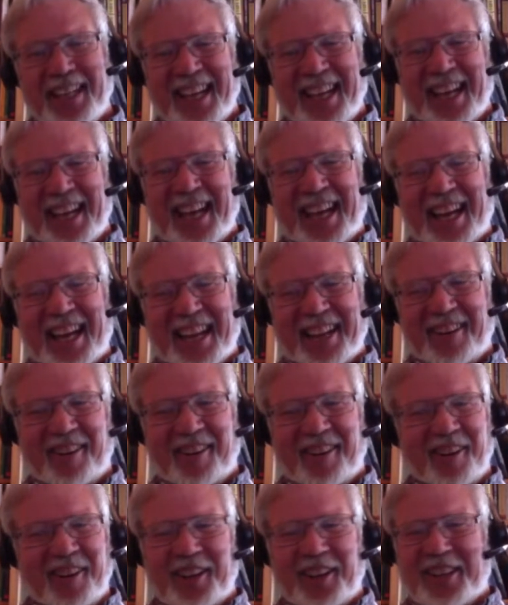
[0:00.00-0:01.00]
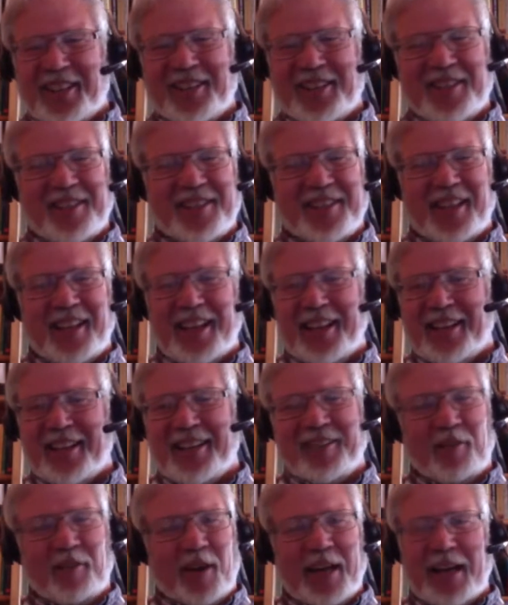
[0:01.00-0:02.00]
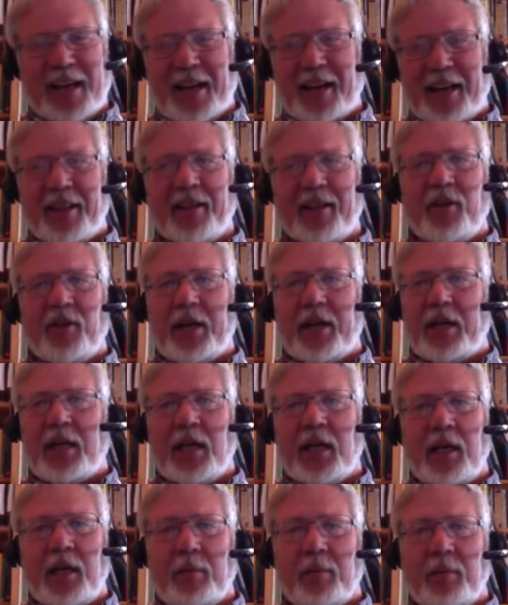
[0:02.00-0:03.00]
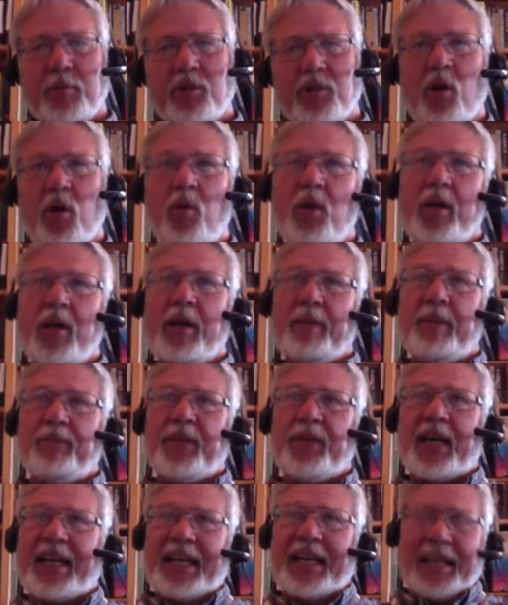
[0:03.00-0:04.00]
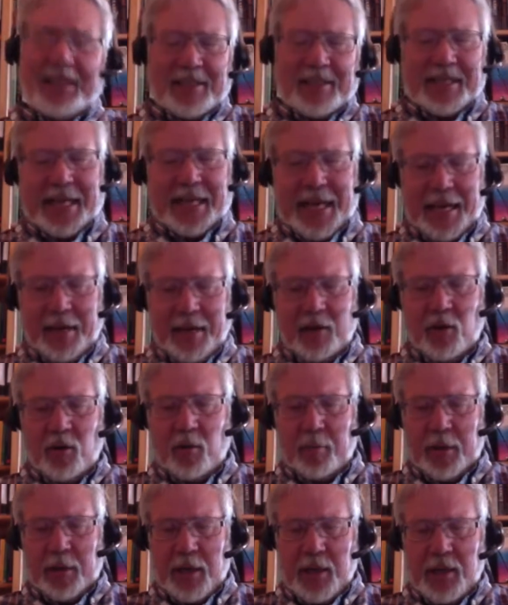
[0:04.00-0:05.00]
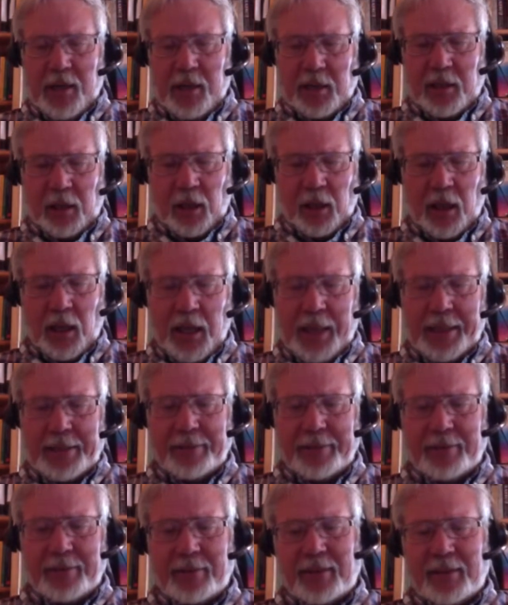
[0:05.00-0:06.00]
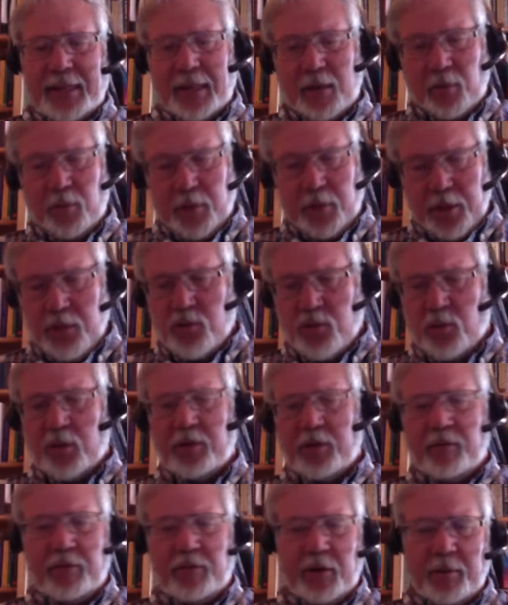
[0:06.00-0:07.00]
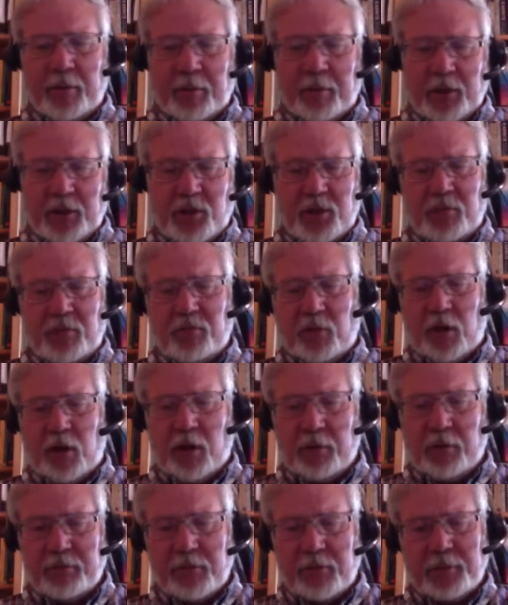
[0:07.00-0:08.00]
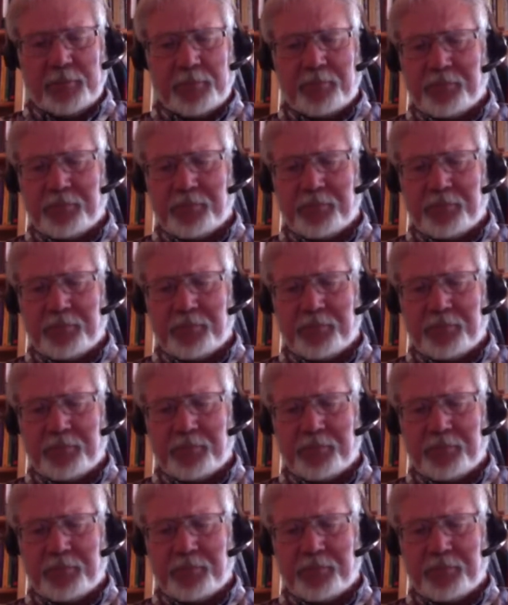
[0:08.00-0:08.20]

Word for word: Yeah. And all of this is like right out of the great game. So, again, it's the Anglo American alliance now with Israel very much involved.